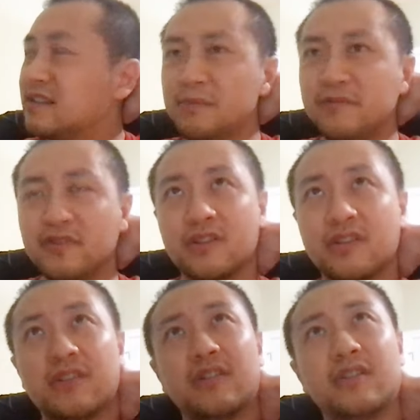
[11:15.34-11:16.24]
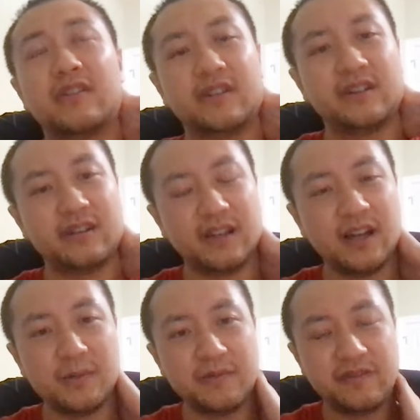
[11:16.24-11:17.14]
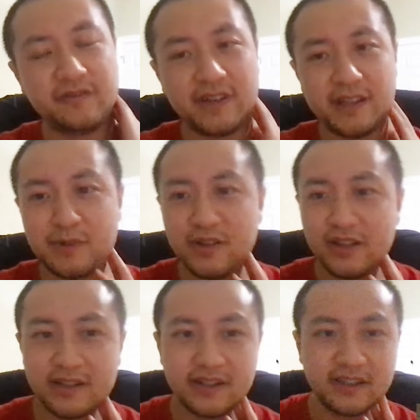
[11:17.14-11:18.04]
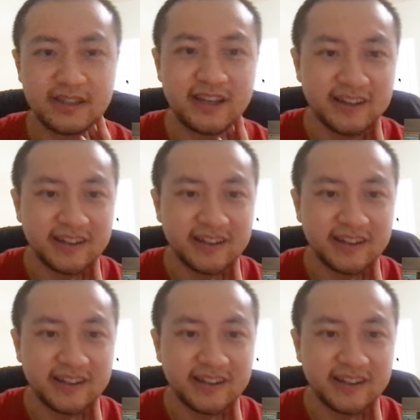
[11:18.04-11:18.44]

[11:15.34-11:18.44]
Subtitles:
Except for Facebook. Yeah.